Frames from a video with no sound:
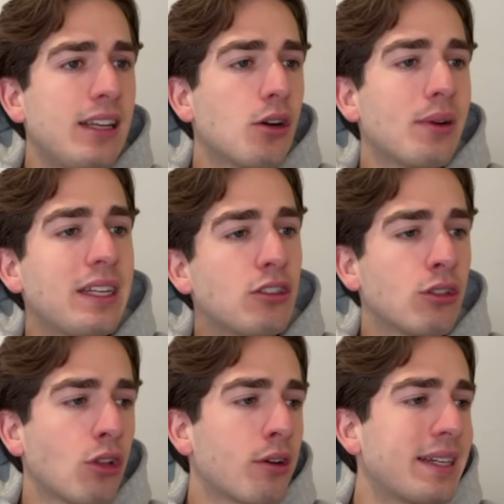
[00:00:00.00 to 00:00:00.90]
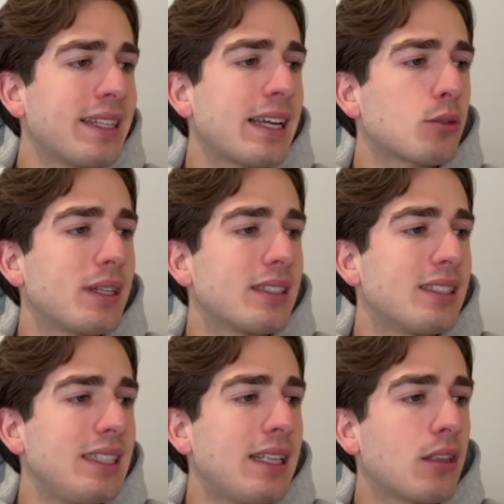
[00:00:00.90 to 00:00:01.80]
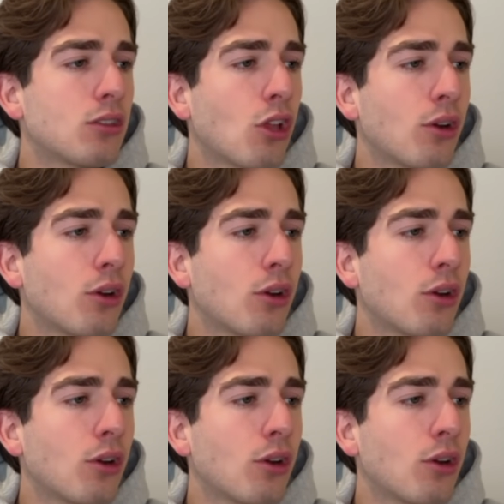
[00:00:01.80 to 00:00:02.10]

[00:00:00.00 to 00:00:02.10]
Going into the dollar index, we can see that the dollar